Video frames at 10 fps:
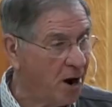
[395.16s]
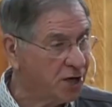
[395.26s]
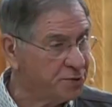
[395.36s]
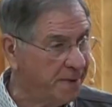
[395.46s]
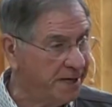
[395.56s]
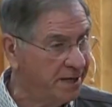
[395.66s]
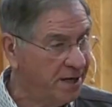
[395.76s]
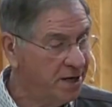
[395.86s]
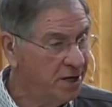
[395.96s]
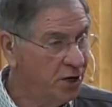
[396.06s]
parchment
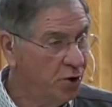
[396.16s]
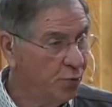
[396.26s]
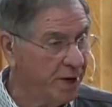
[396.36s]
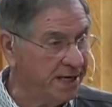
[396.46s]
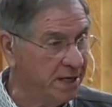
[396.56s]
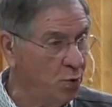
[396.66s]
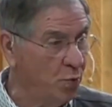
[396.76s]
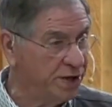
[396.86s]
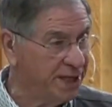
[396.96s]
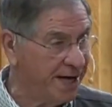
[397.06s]
written
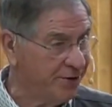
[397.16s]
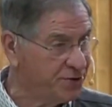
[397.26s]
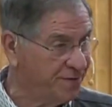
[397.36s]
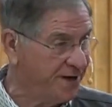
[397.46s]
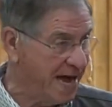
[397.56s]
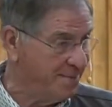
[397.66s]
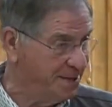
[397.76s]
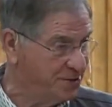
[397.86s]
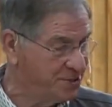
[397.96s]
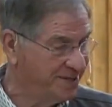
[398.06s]
with letters of
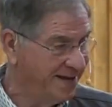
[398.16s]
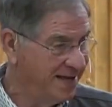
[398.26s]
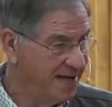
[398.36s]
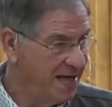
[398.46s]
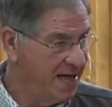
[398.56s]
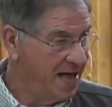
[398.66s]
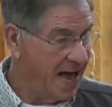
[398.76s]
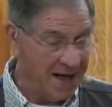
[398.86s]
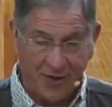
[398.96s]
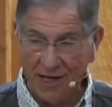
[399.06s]
diamonds.
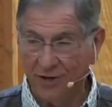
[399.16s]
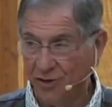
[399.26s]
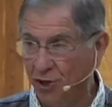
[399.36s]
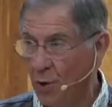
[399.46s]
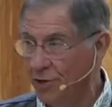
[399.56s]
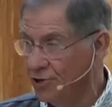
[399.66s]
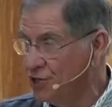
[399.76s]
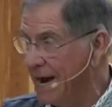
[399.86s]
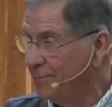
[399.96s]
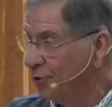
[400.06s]
I think there's no other
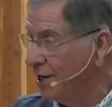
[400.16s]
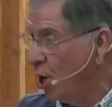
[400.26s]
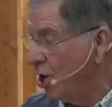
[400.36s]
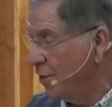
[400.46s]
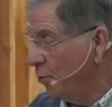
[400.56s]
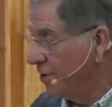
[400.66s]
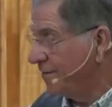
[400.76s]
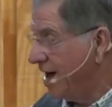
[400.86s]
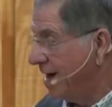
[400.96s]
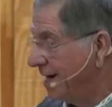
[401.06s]
chapter in all the Word of
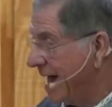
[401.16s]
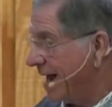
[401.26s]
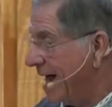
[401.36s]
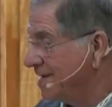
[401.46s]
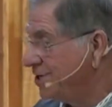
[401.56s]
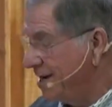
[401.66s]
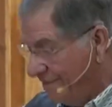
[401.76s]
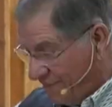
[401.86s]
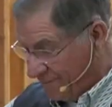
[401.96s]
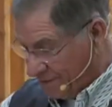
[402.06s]
God like Isaiah
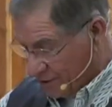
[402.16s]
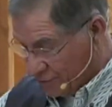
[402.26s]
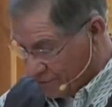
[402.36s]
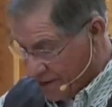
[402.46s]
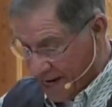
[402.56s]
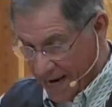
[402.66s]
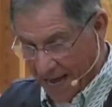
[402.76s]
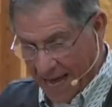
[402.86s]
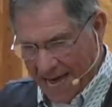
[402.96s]
53.